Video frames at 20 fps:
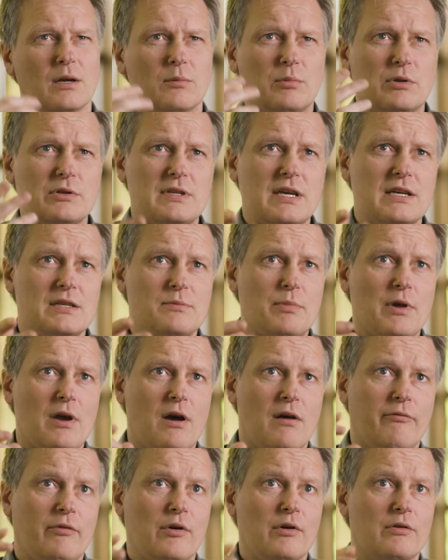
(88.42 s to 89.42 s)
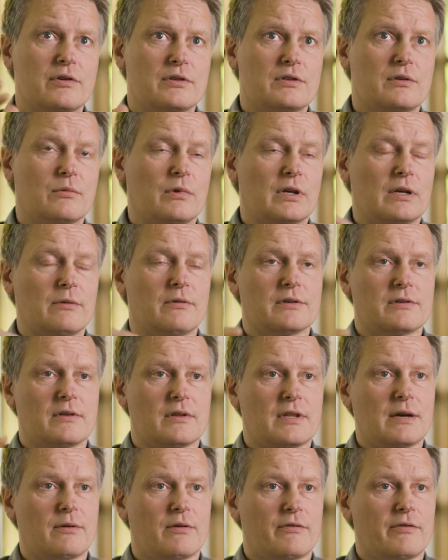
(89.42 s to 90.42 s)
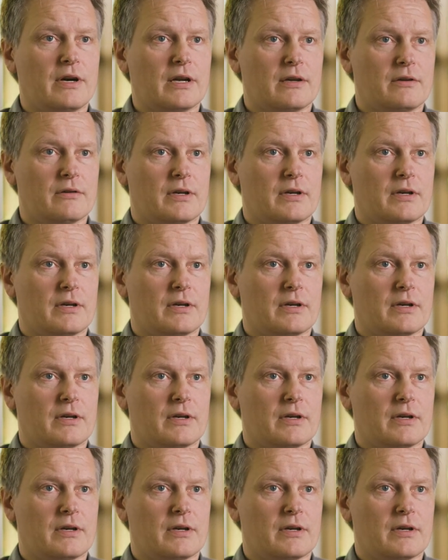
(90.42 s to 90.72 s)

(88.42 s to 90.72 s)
And plus S P R focused on what it was that they were very